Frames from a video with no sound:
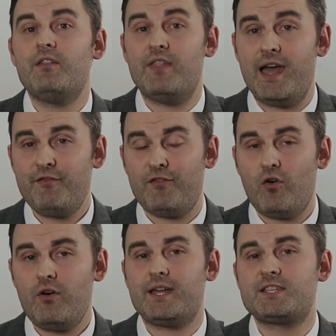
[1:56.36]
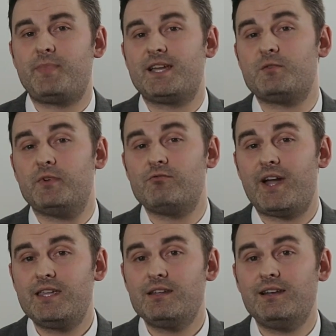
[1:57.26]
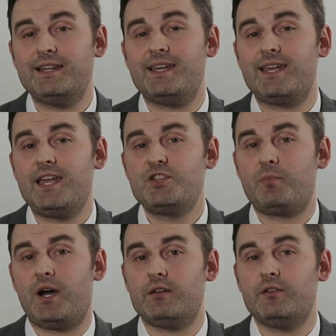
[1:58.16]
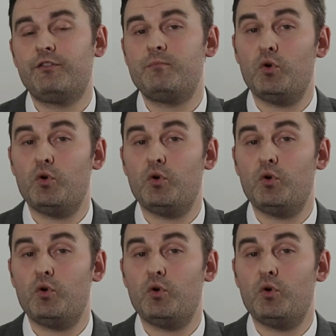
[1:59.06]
Therefore, expect to be regularly engaged by us,